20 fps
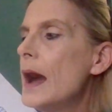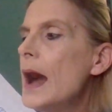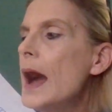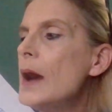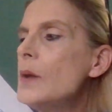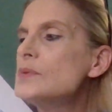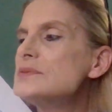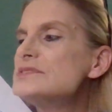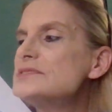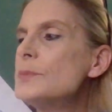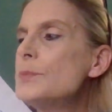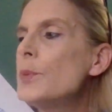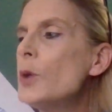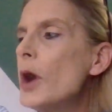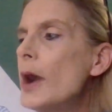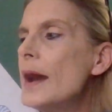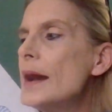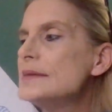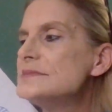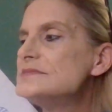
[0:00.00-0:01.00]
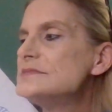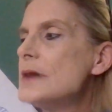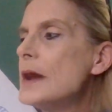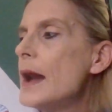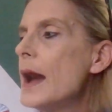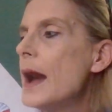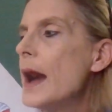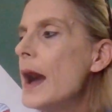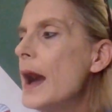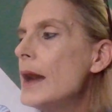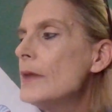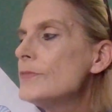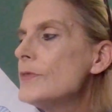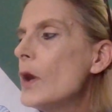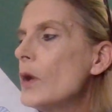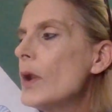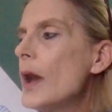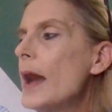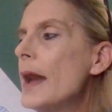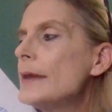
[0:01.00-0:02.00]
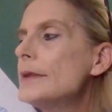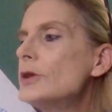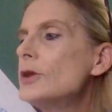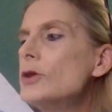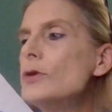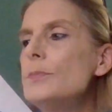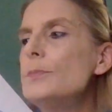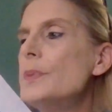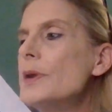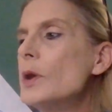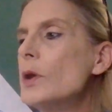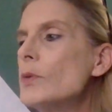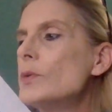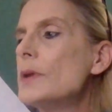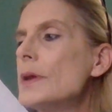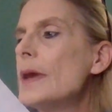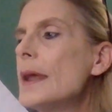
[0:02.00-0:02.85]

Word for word: I was surprised. I thought I had a good build,